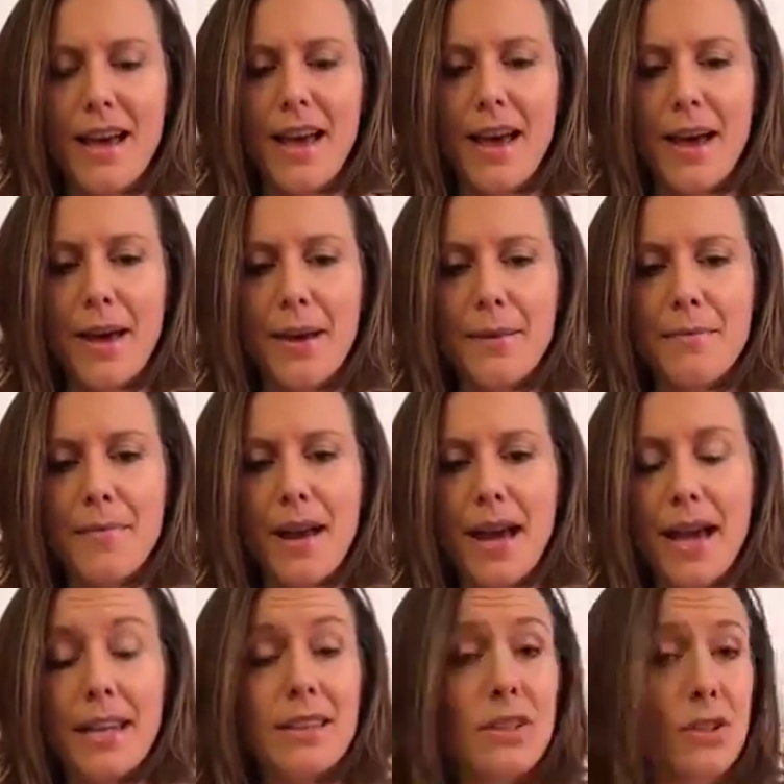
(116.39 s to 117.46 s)
And
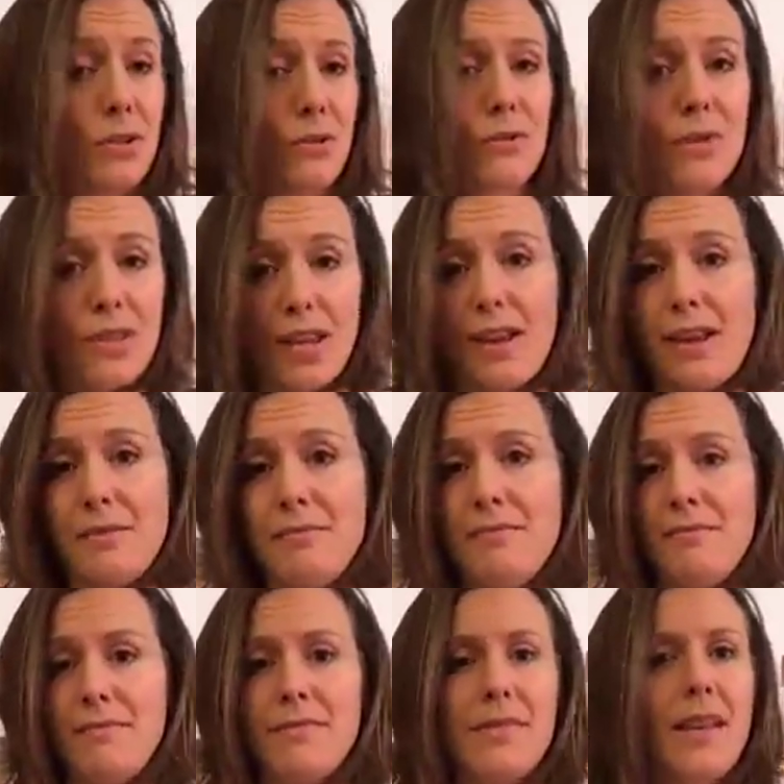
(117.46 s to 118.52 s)
in the short term,
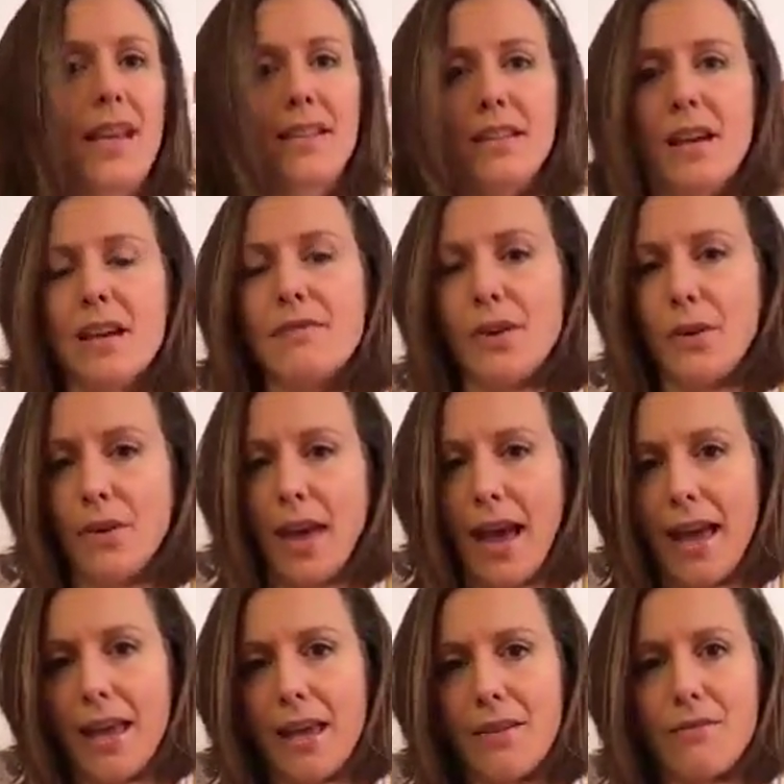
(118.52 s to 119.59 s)
it's kind of
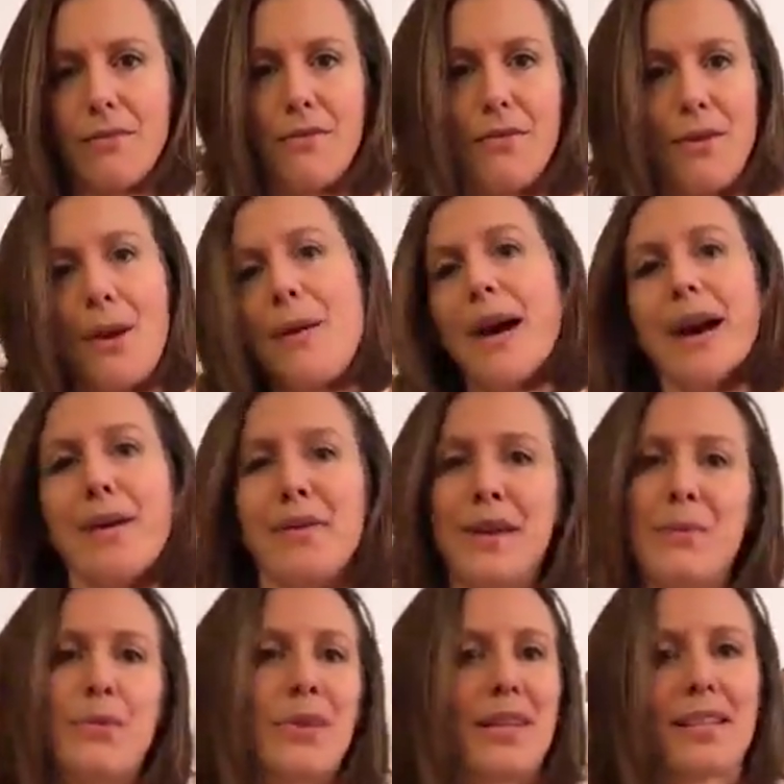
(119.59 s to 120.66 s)
okay for our health. Our
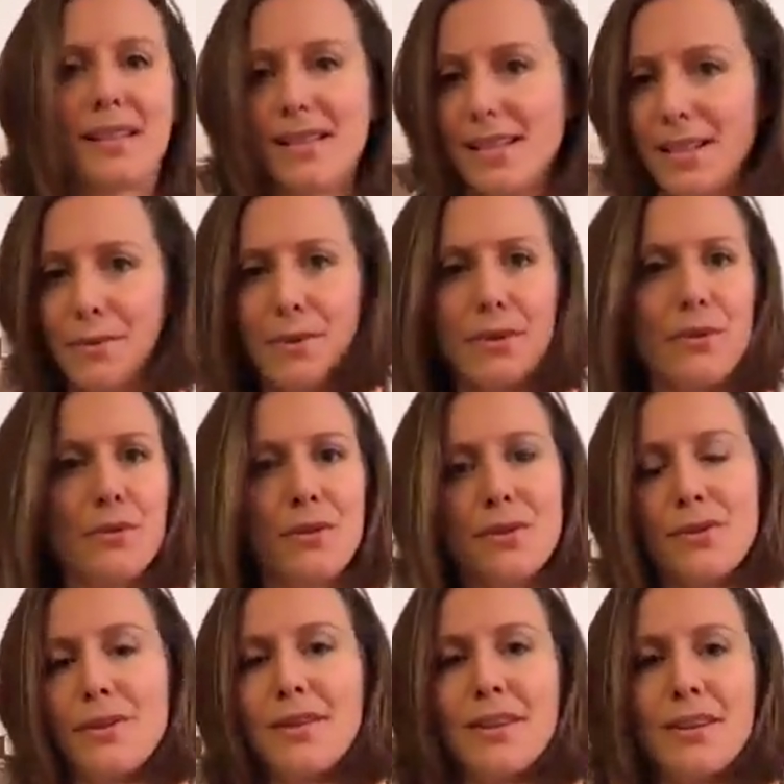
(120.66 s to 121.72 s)
bodies can deal with
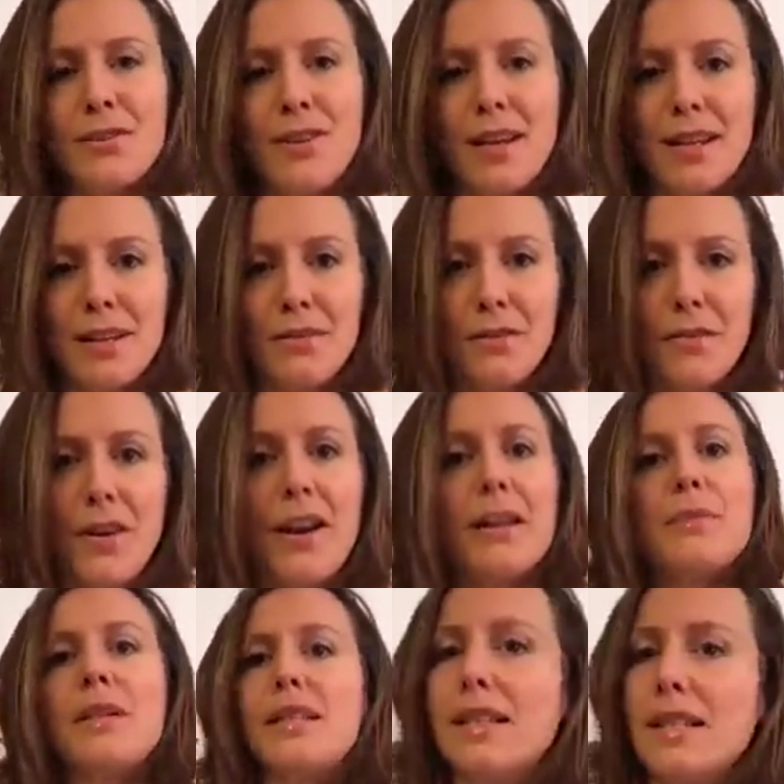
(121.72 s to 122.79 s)
cortisol and adrenaline fine,
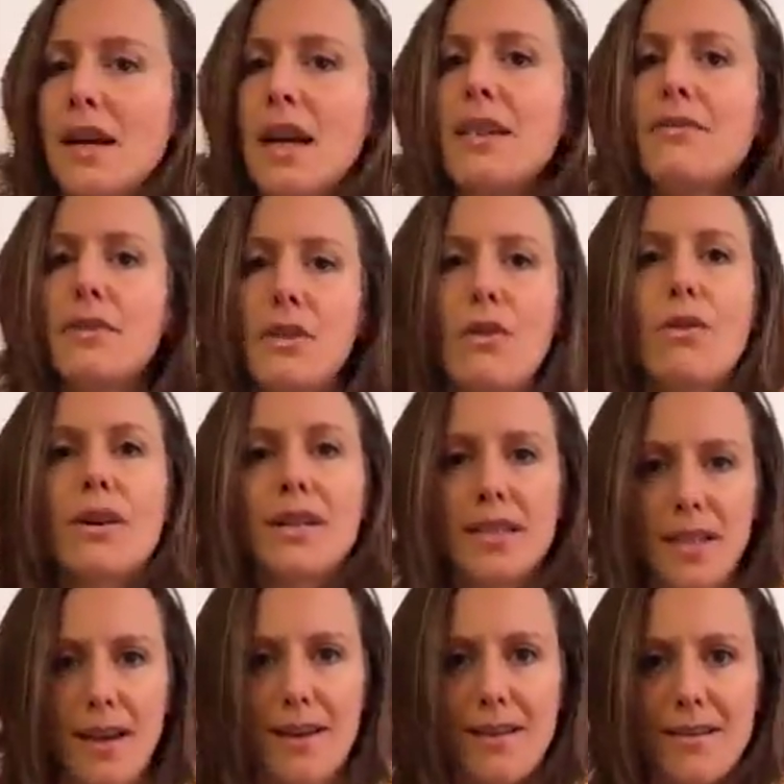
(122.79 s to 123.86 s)
but kind of longer
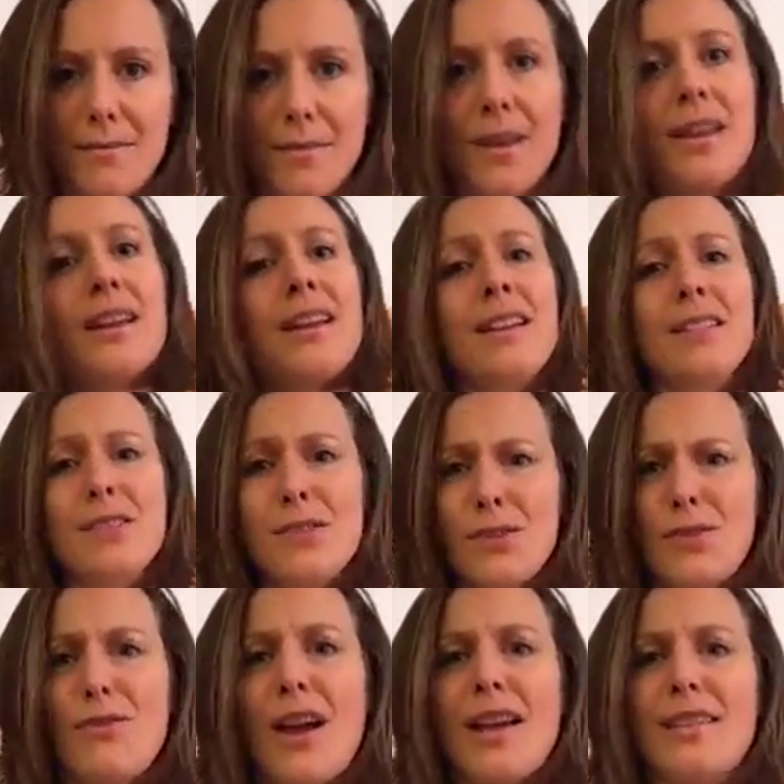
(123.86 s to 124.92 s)
term
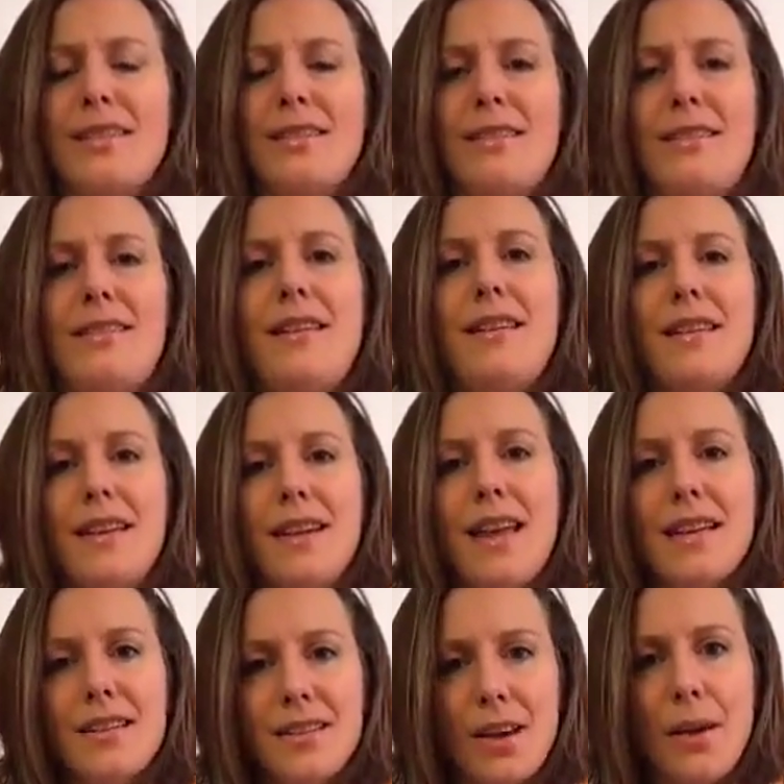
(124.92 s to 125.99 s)
stress that can
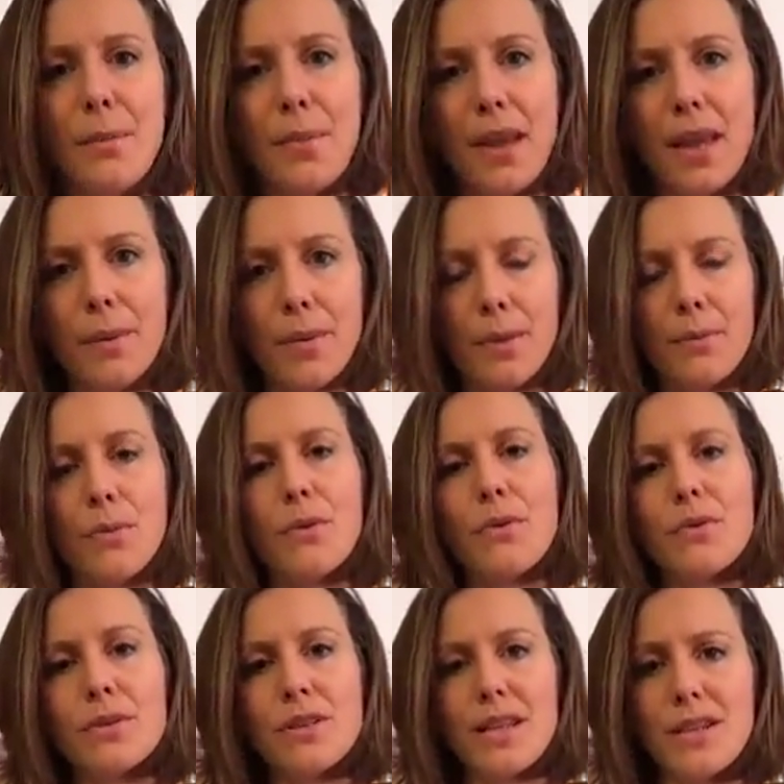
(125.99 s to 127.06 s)
end up being a bit
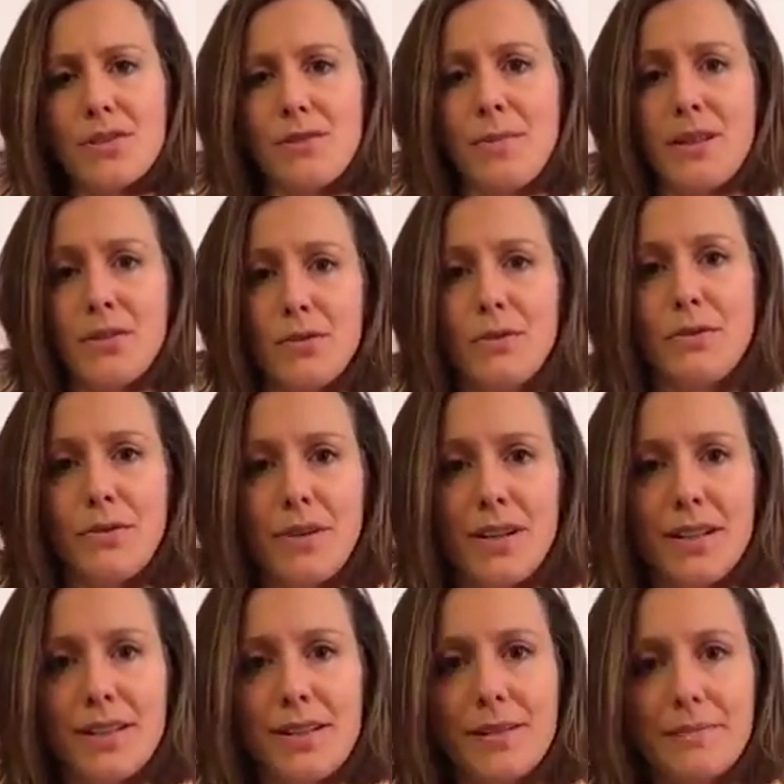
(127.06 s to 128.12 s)
more detrimental for
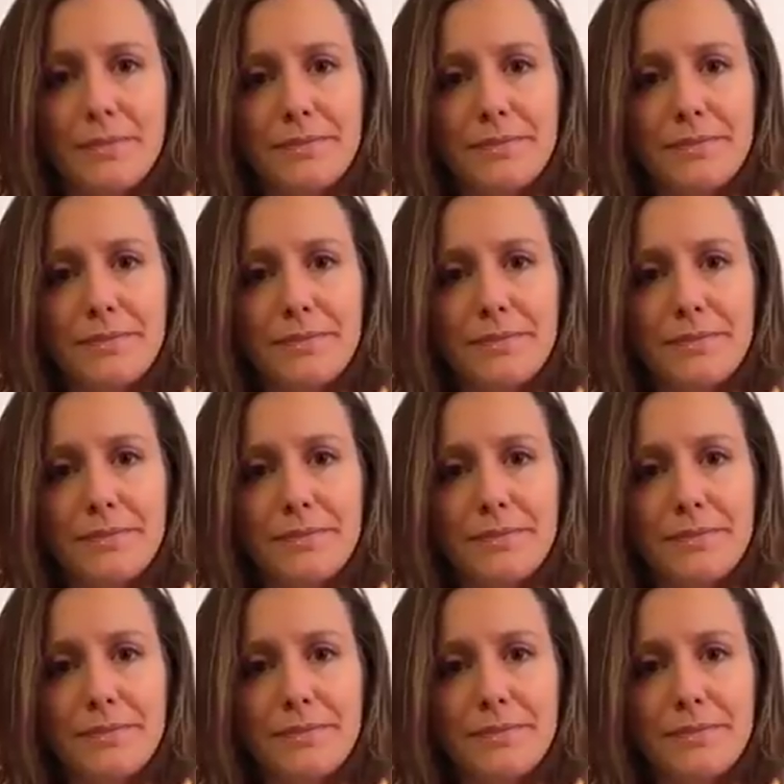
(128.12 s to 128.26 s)
us.